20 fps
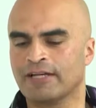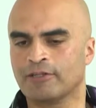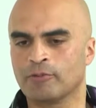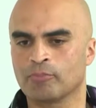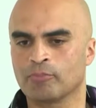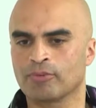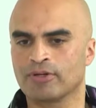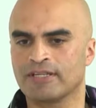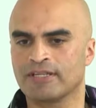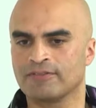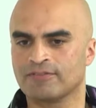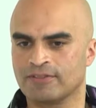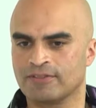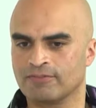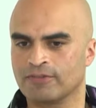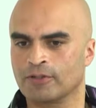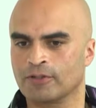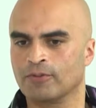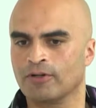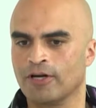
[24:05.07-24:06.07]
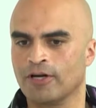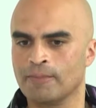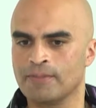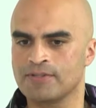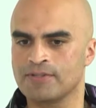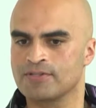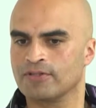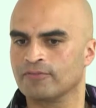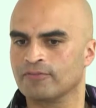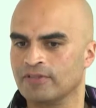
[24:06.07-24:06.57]
around the briefs and
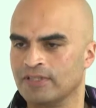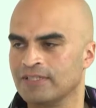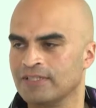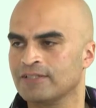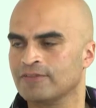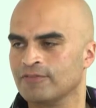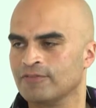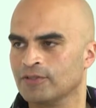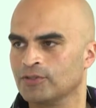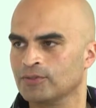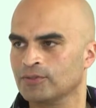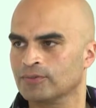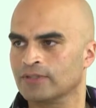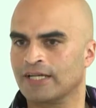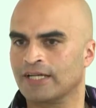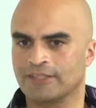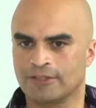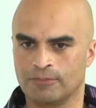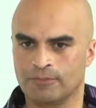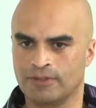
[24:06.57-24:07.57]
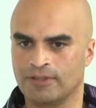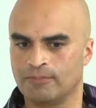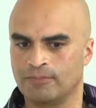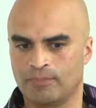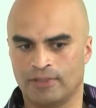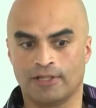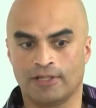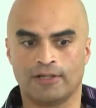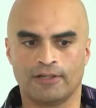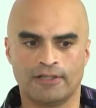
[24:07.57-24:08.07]
requirements of an individual customer
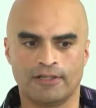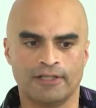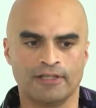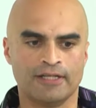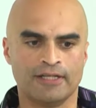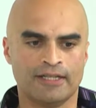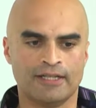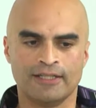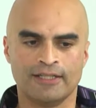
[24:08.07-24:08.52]
partner.